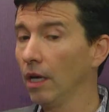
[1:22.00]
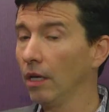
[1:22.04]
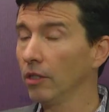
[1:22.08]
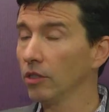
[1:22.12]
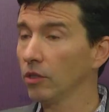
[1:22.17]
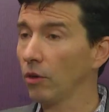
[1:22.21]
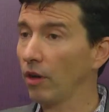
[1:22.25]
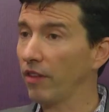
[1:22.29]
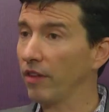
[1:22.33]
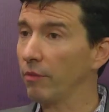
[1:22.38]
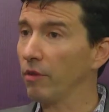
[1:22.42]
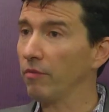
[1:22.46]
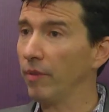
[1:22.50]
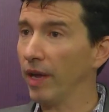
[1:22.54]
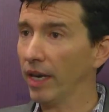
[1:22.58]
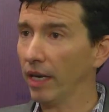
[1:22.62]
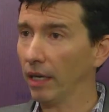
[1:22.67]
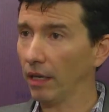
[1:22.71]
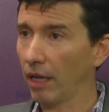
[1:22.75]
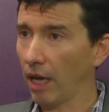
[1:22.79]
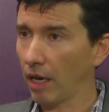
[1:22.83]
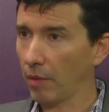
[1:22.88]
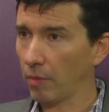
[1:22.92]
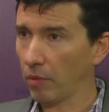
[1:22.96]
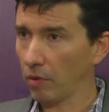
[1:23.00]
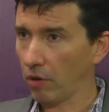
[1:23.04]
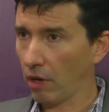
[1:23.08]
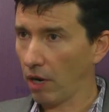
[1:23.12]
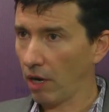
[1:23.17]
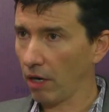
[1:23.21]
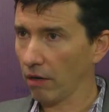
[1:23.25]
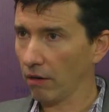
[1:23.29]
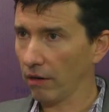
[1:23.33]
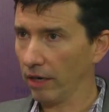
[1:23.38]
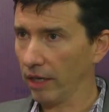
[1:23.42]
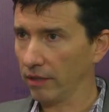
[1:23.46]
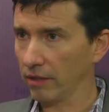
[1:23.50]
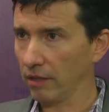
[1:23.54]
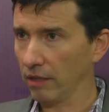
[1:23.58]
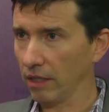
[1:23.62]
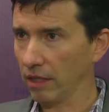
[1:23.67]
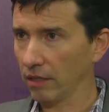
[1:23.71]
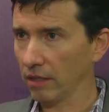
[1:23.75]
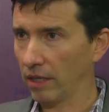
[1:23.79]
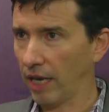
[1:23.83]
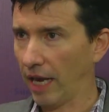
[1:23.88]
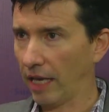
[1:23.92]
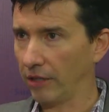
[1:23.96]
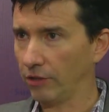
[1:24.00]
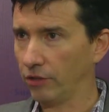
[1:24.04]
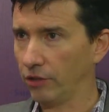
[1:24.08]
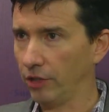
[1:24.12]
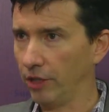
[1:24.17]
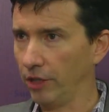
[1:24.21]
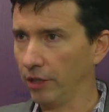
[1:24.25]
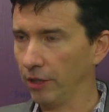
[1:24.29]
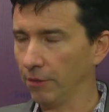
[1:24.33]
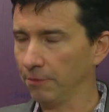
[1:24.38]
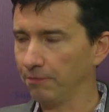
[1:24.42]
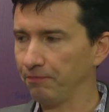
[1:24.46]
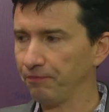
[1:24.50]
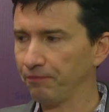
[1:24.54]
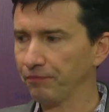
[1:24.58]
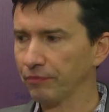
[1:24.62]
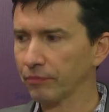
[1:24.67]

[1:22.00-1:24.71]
So I think we've made a lot of progress in this last year.